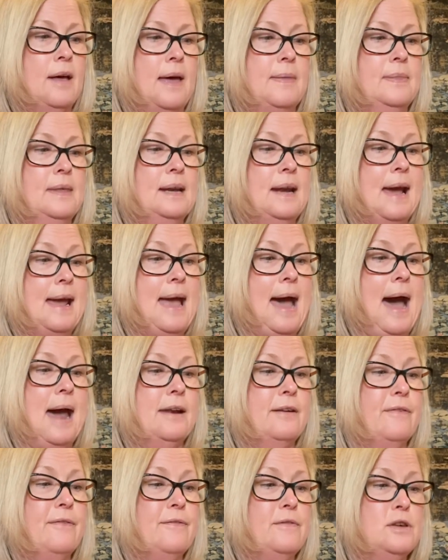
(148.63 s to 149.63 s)
and then I add
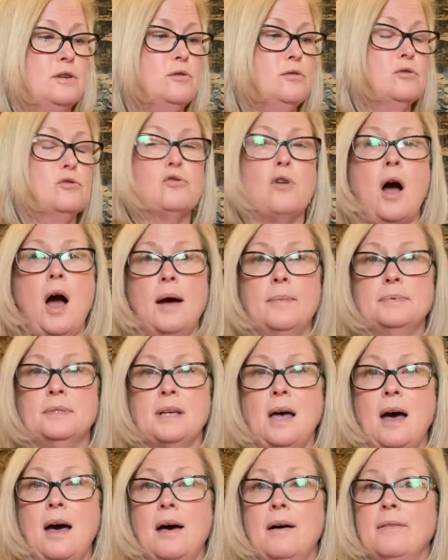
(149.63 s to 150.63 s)
a few drops
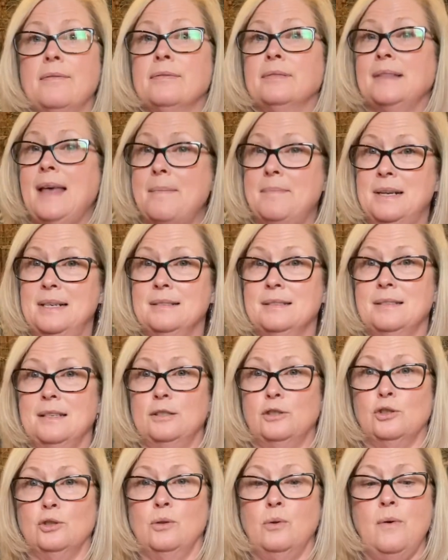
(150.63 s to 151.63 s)
of lemon
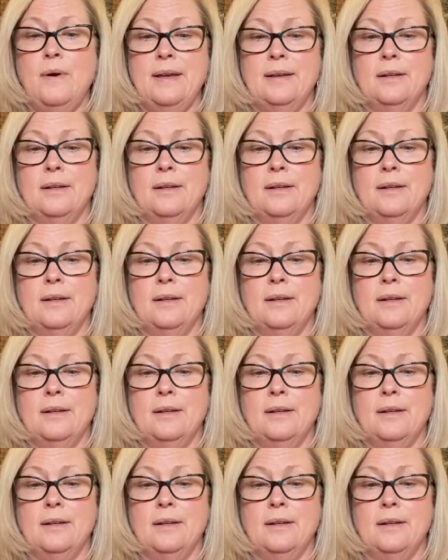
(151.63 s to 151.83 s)
essential oil.